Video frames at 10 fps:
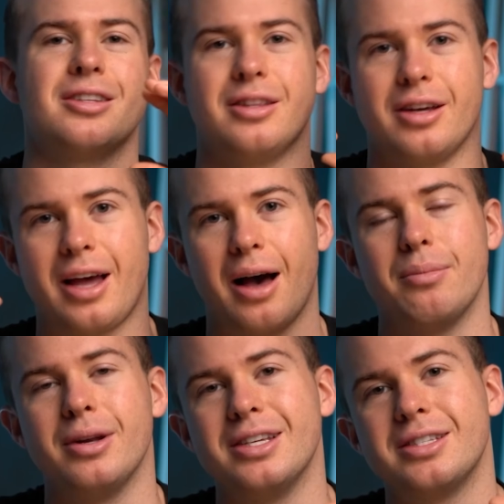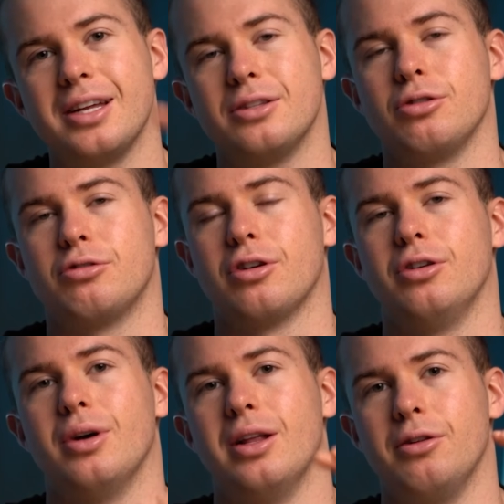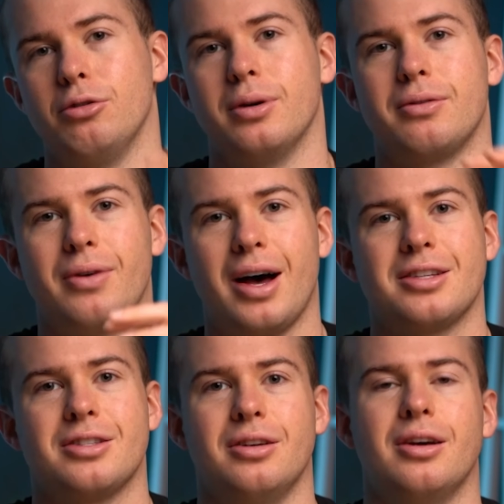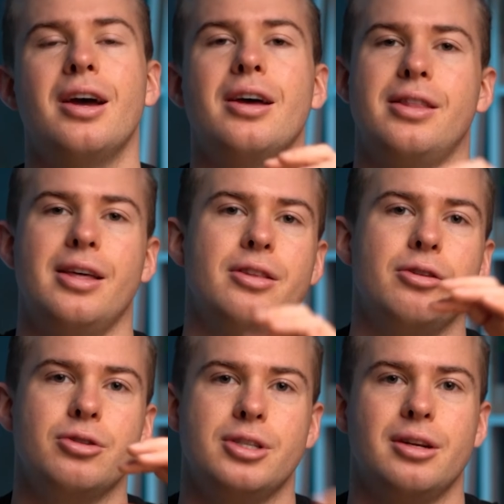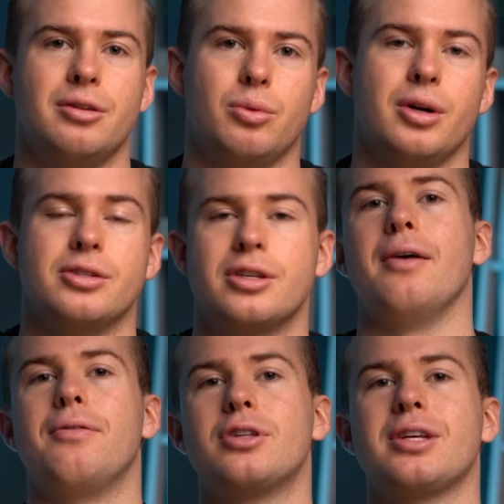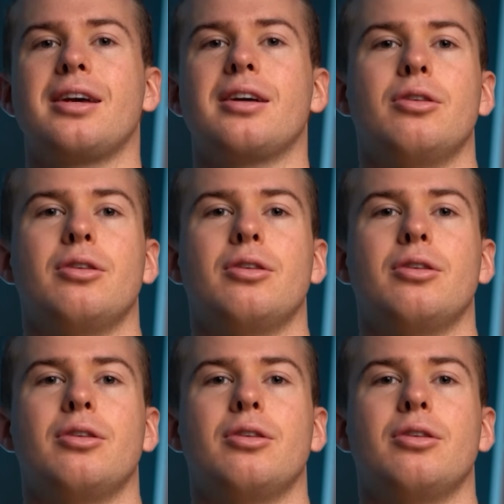the companies tend to grow a little bit faster than the New Zealand ones. If you take a